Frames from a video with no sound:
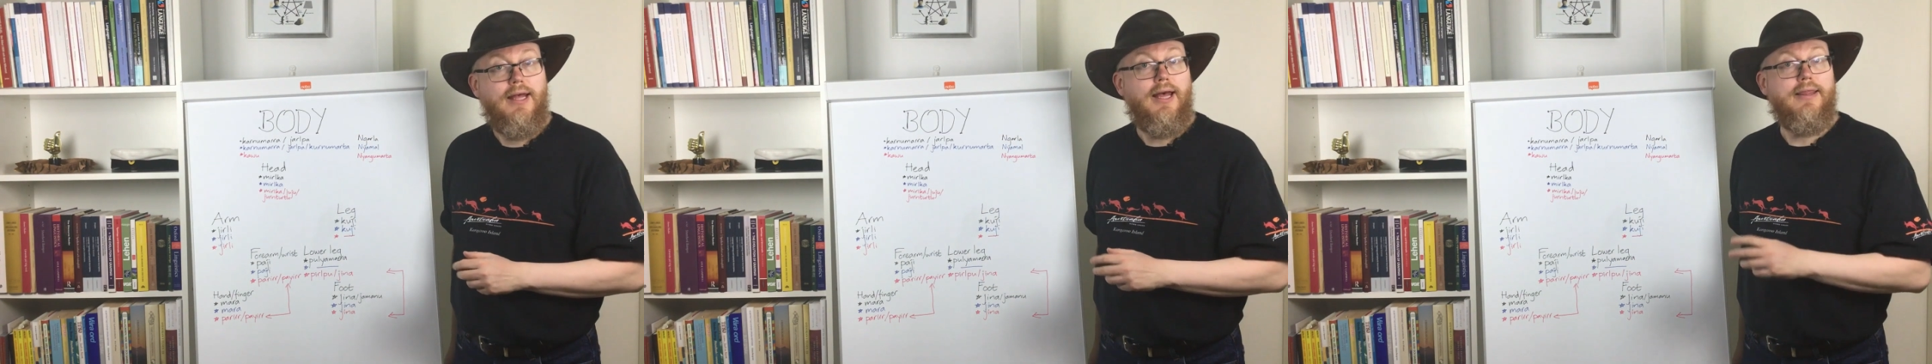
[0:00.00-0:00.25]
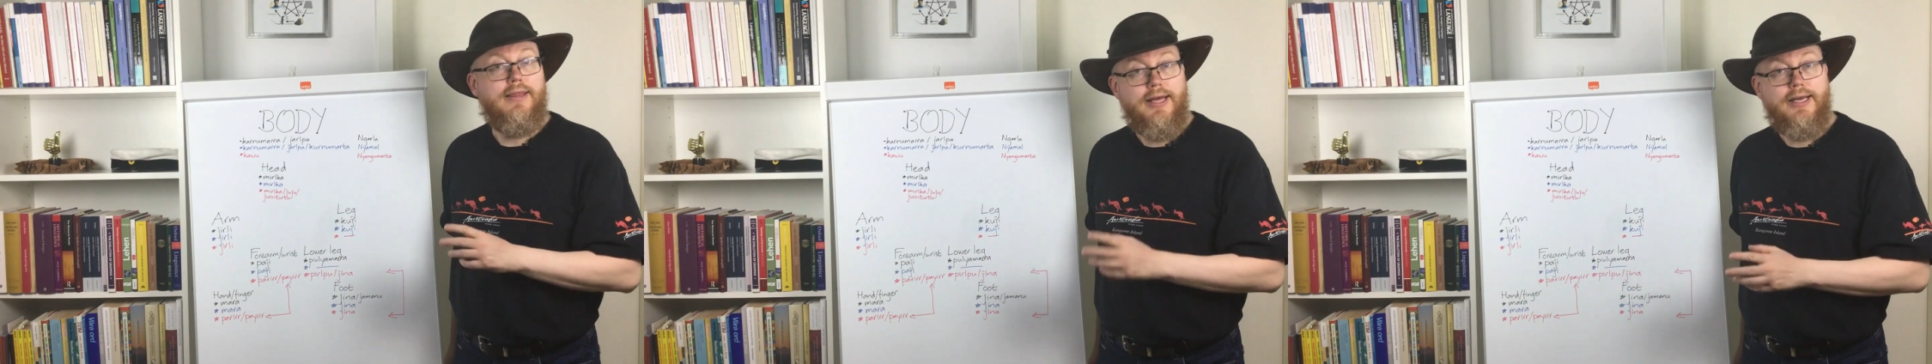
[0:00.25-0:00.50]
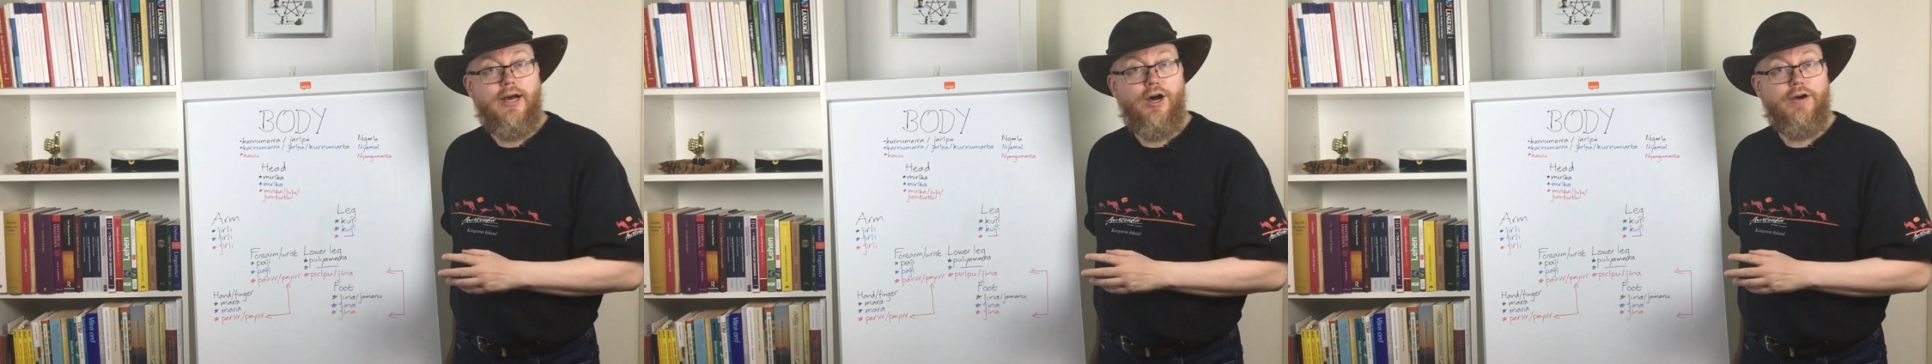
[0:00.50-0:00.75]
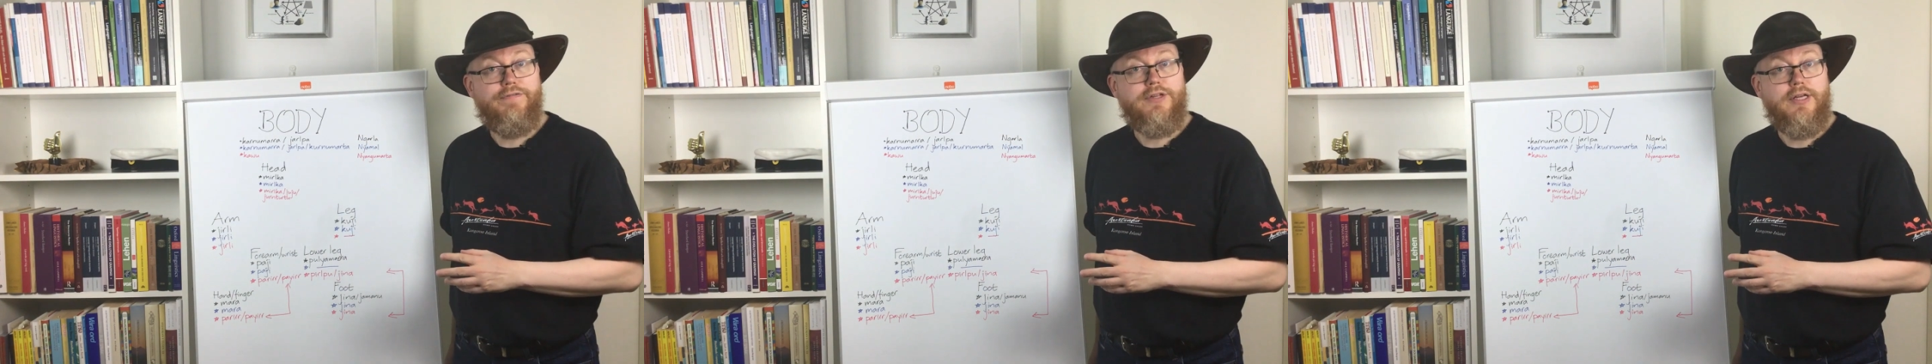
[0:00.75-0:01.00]
And then
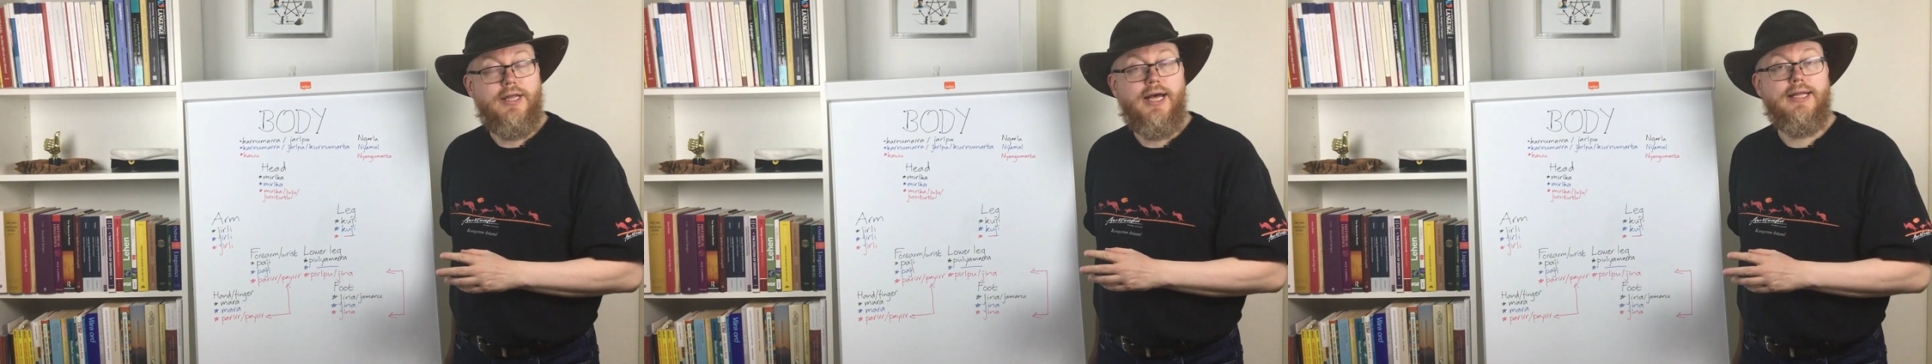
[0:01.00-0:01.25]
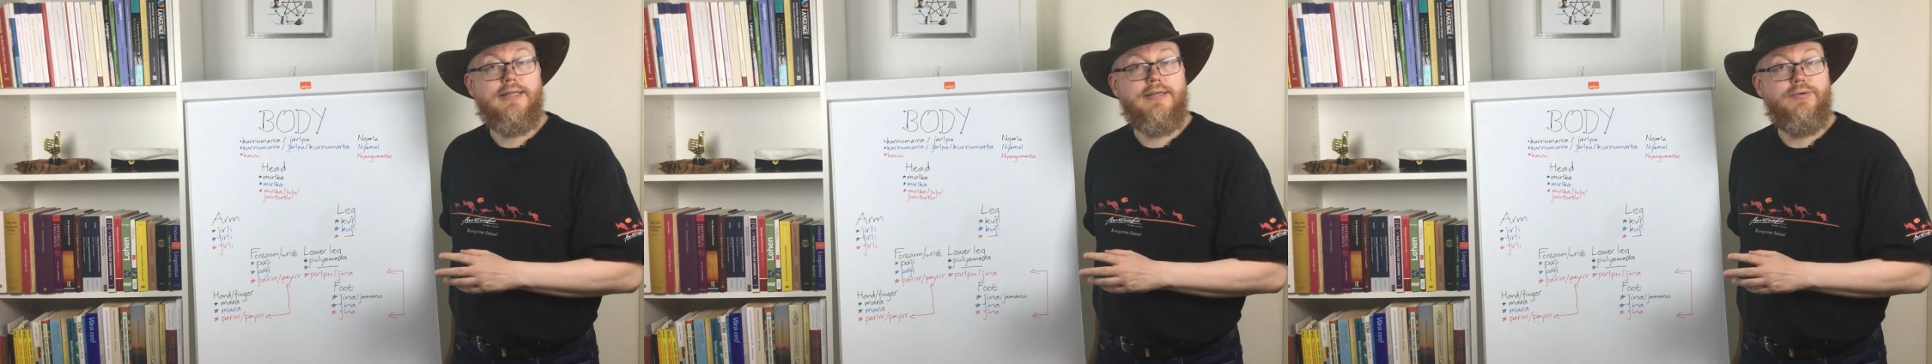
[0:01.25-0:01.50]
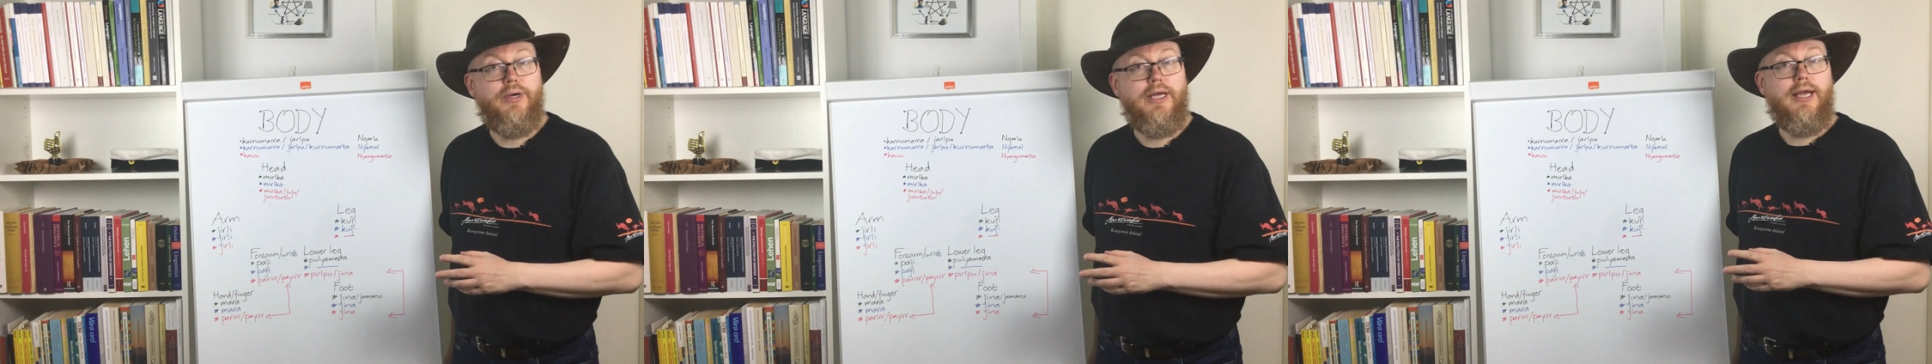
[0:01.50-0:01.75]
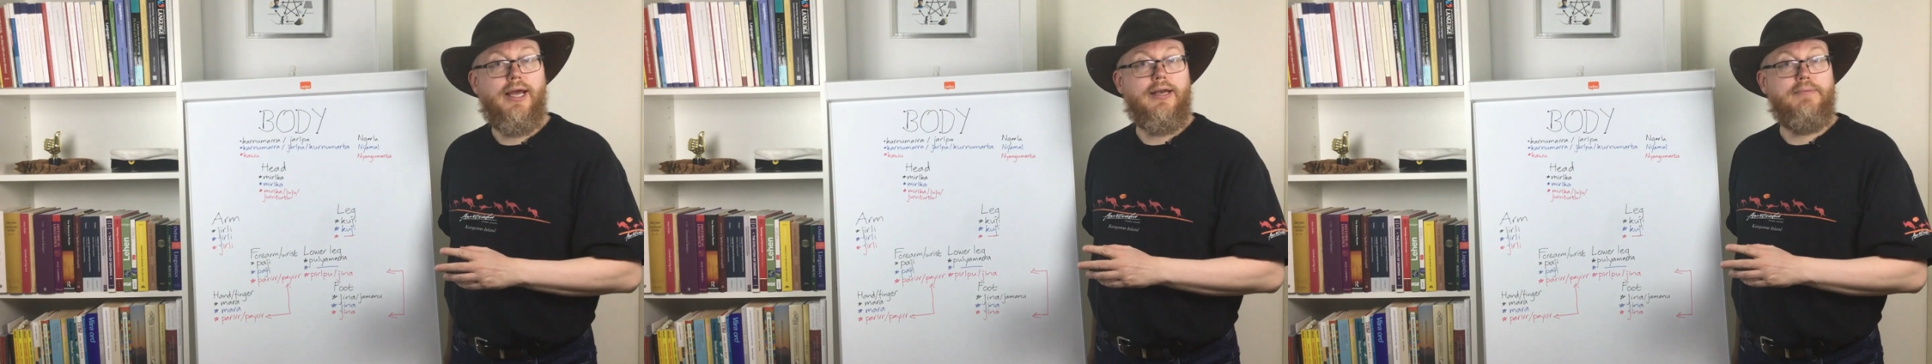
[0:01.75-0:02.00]
after that we
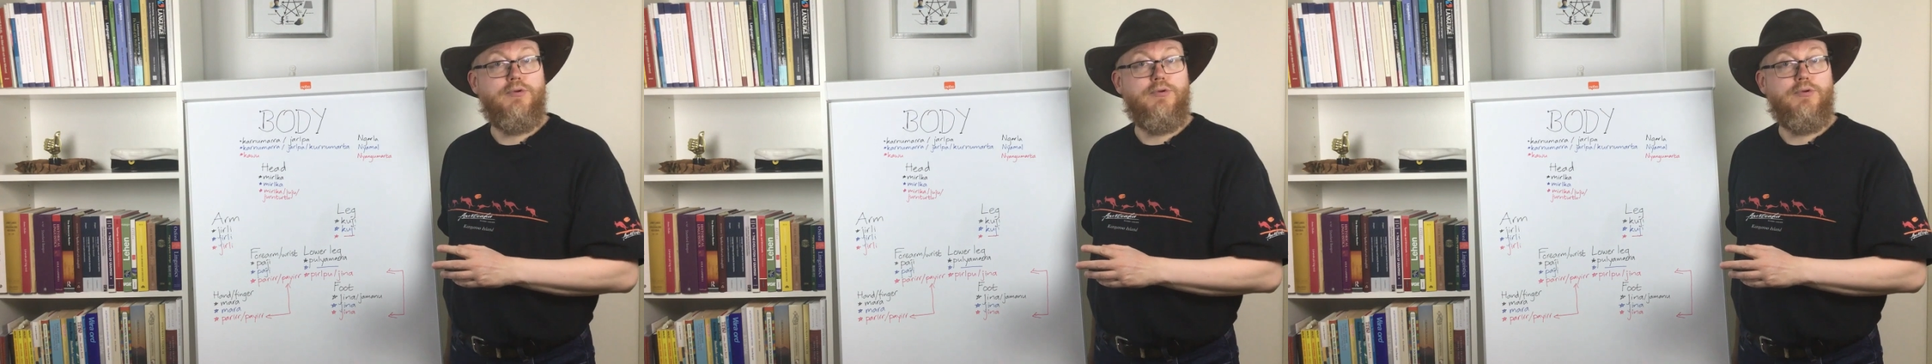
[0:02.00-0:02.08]
can